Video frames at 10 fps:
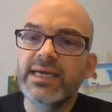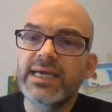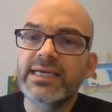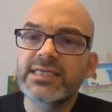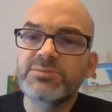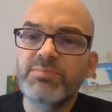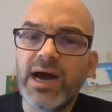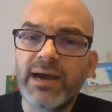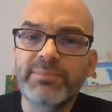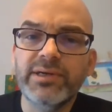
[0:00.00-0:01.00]
In his
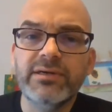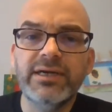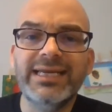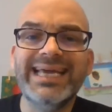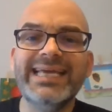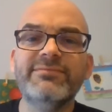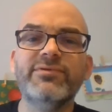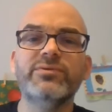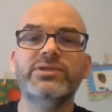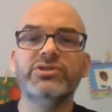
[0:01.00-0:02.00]
popular and
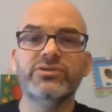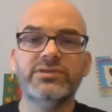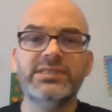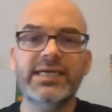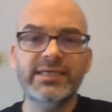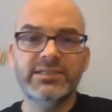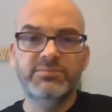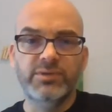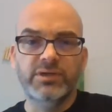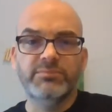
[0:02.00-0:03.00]
influential
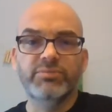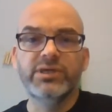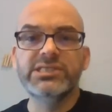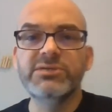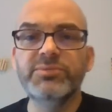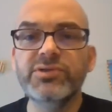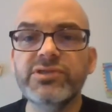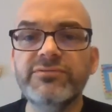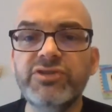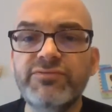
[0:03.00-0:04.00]
textbook,
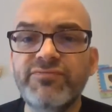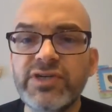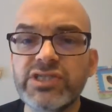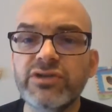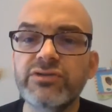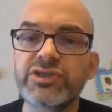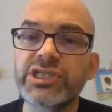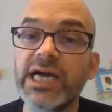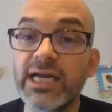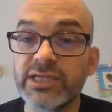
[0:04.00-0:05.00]
Principles of Physical
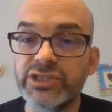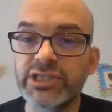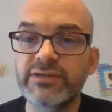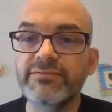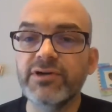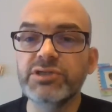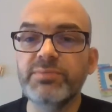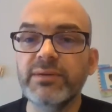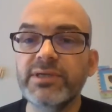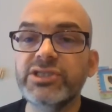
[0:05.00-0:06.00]
Geology, first
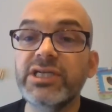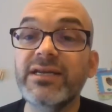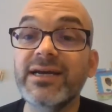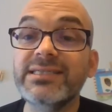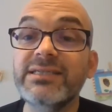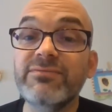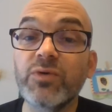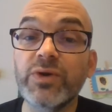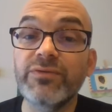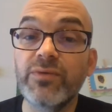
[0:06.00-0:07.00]
published in
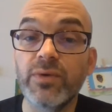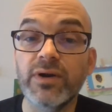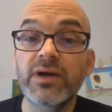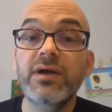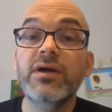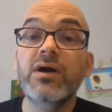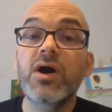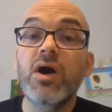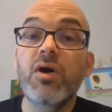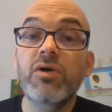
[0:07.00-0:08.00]
1944,
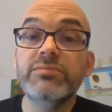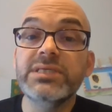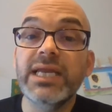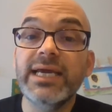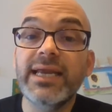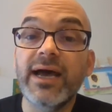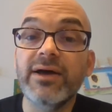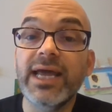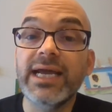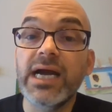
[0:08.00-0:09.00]
Holmes laid
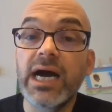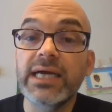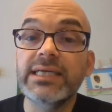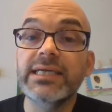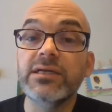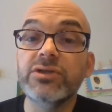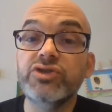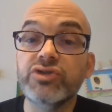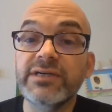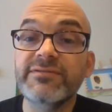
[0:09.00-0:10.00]
out a continental
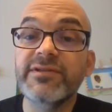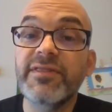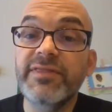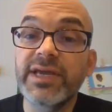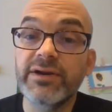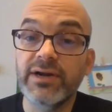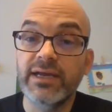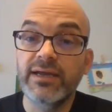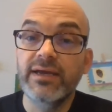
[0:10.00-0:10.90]
drift theory